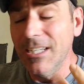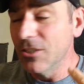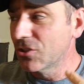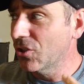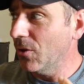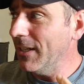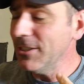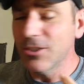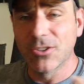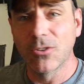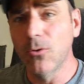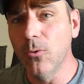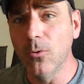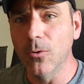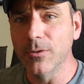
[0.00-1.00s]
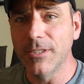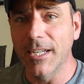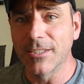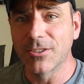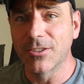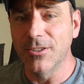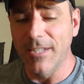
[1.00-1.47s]
So I just Googled
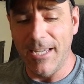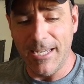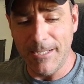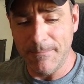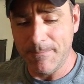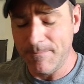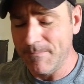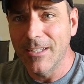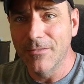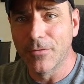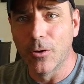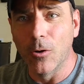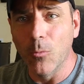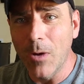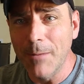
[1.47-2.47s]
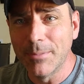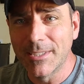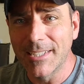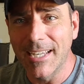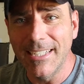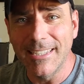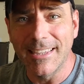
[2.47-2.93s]
yesterday for a
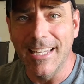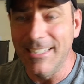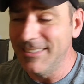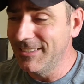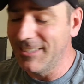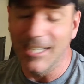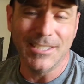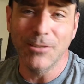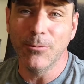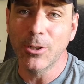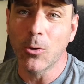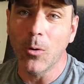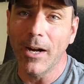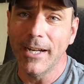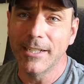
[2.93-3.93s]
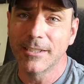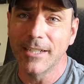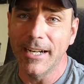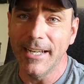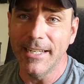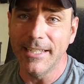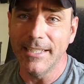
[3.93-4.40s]
website that doesn't
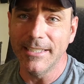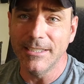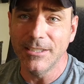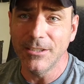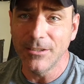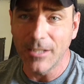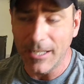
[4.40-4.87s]
require a,